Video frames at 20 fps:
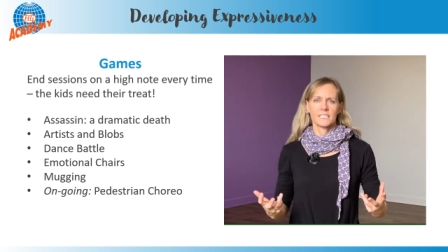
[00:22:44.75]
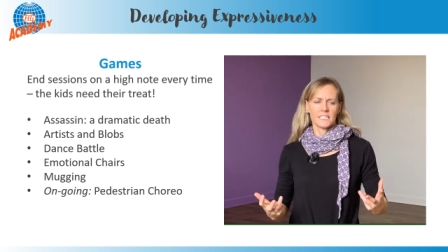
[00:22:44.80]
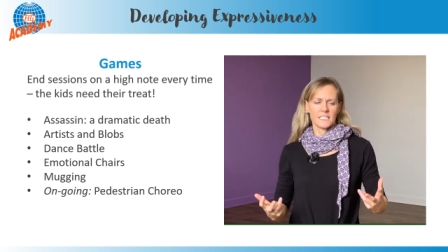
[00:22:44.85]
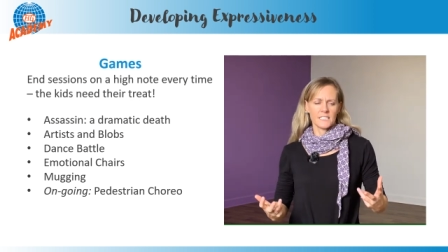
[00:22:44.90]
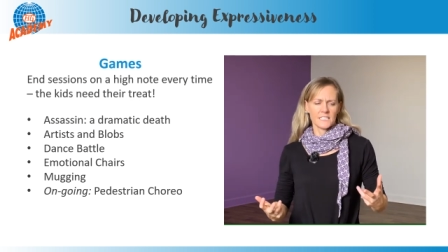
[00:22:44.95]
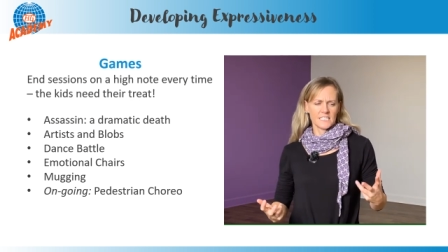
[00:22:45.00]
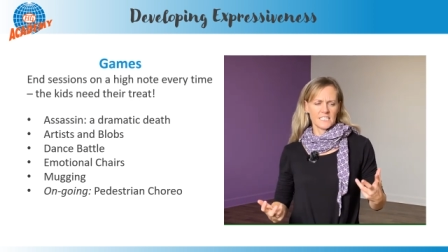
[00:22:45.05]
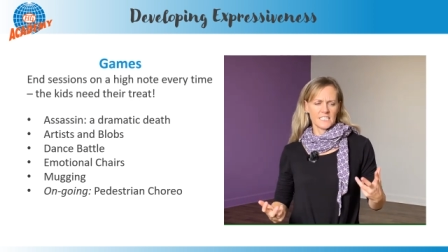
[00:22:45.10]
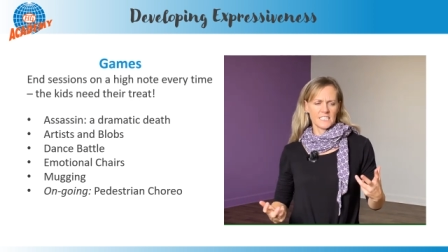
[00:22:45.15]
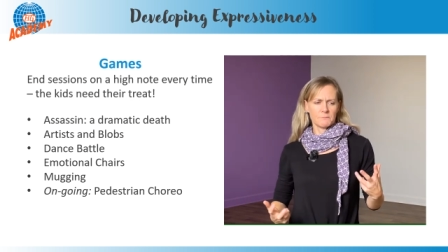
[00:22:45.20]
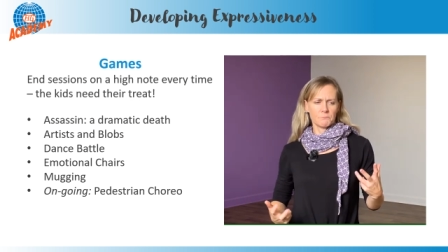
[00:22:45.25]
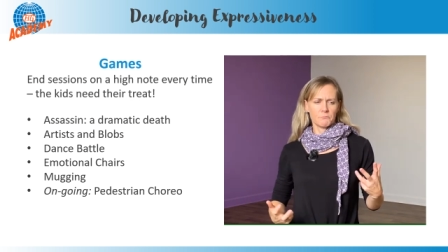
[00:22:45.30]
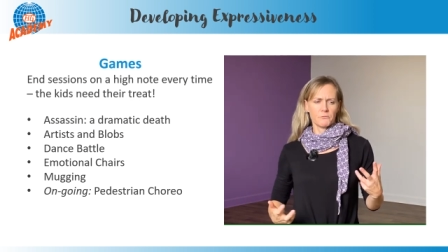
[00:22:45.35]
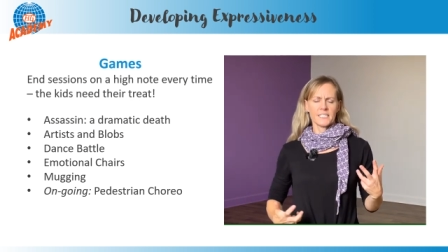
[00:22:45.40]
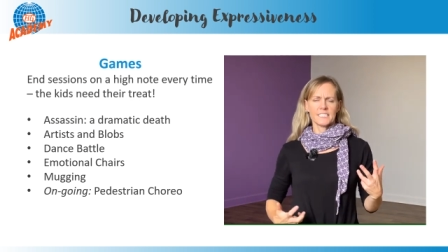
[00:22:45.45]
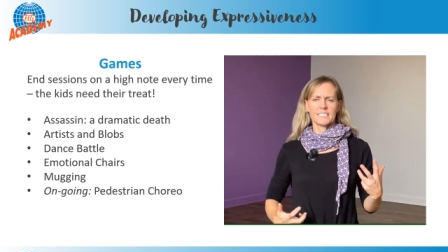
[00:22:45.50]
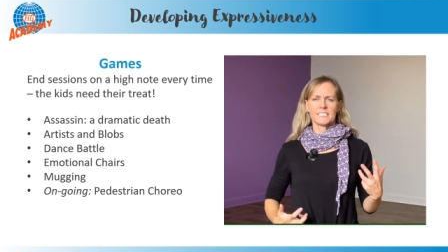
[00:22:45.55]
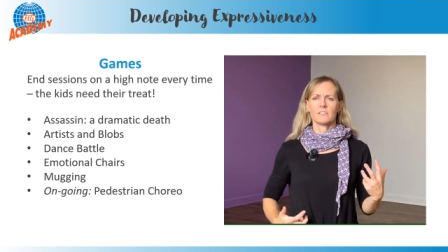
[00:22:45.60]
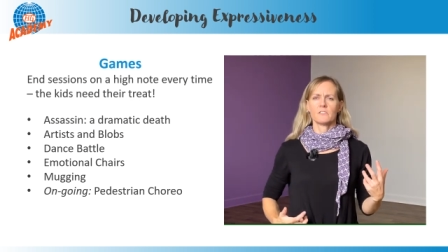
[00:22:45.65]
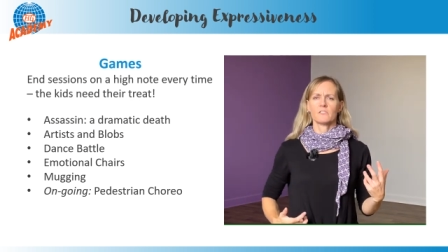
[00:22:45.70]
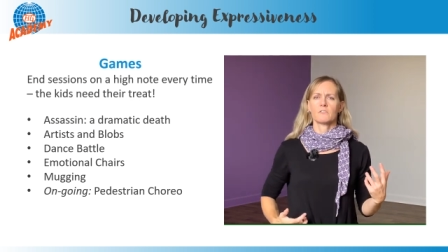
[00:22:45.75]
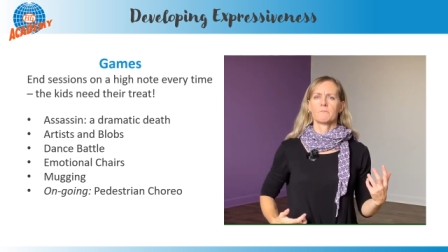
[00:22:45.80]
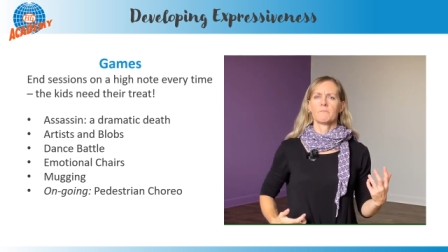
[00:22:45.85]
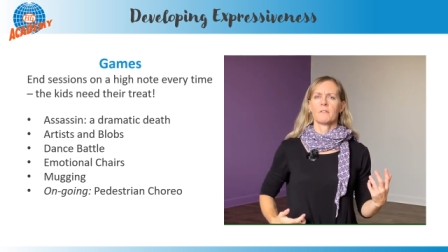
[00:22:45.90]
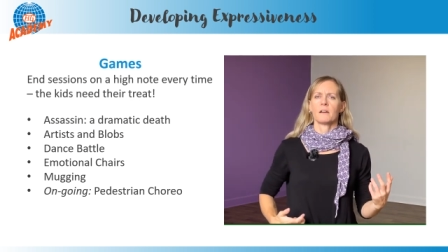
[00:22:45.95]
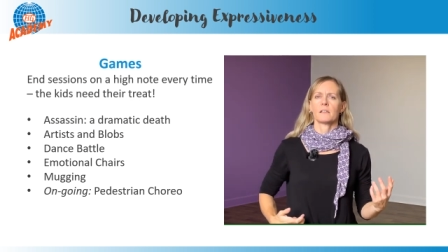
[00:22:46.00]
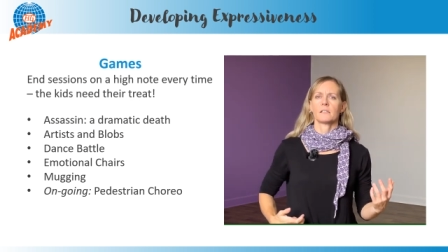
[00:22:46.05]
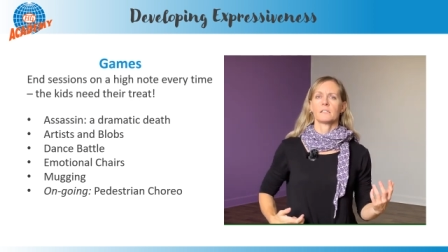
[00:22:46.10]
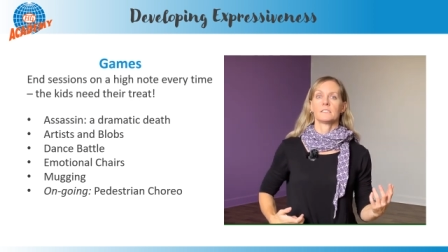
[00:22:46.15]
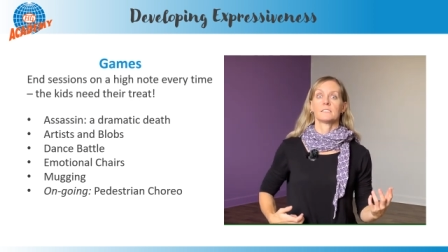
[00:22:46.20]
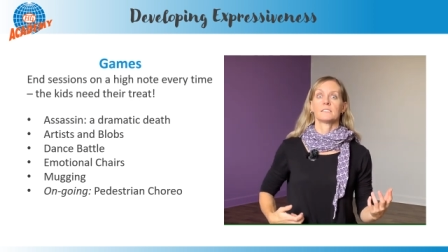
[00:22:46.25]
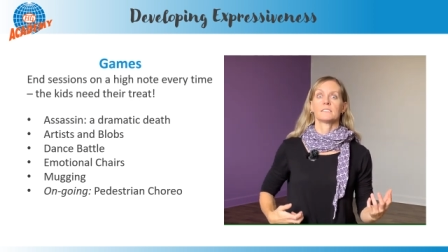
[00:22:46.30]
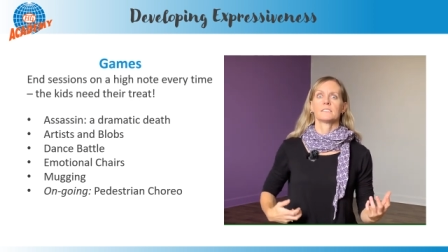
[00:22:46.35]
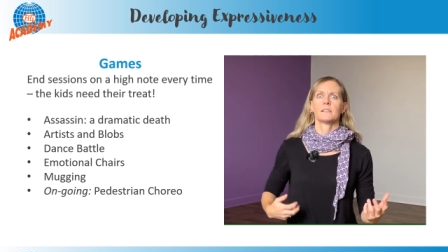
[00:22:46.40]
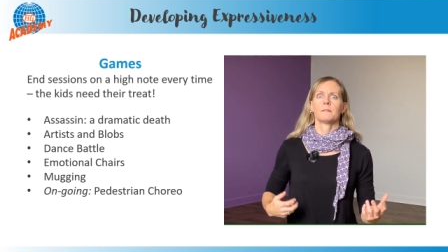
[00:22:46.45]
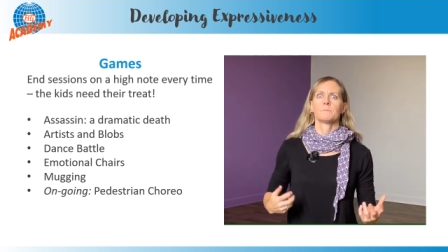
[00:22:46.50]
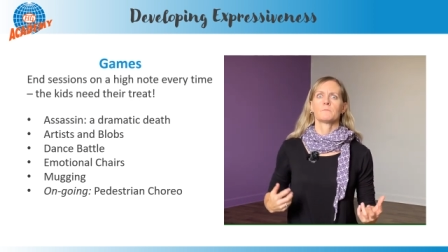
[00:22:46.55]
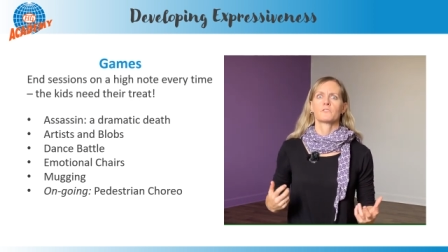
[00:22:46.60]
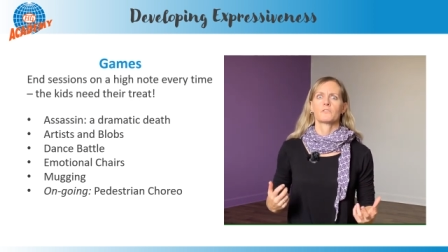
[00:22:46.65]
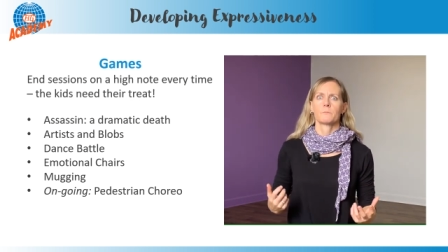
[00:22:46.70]
express in their body
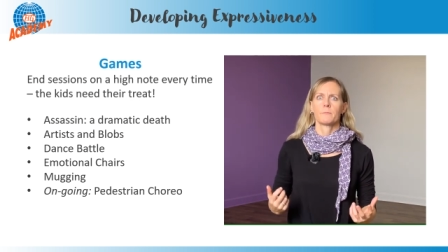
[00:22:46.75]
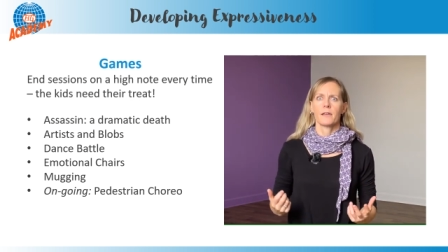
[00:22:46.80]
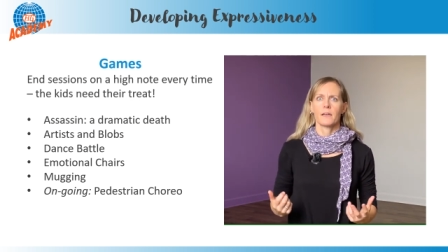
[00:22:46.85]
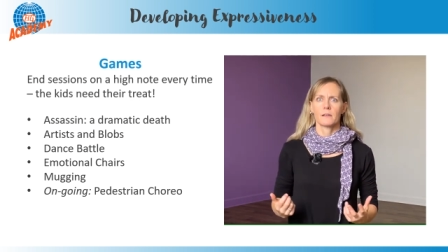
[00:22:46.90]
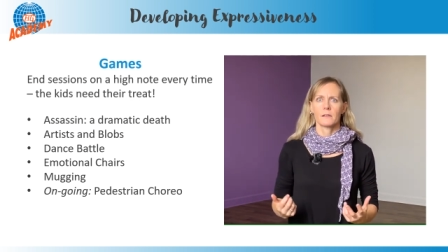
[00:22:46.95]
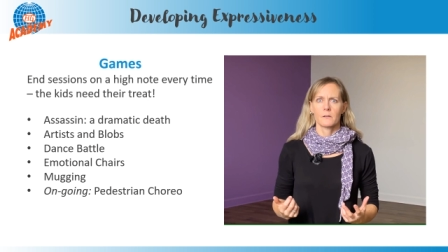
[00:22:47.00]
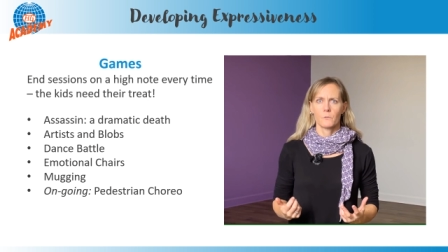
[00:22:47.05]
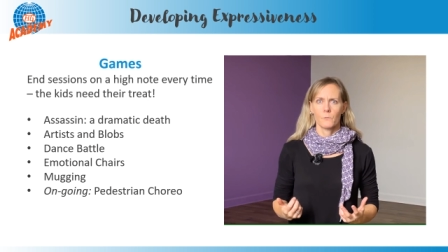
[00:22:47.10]
some dramatic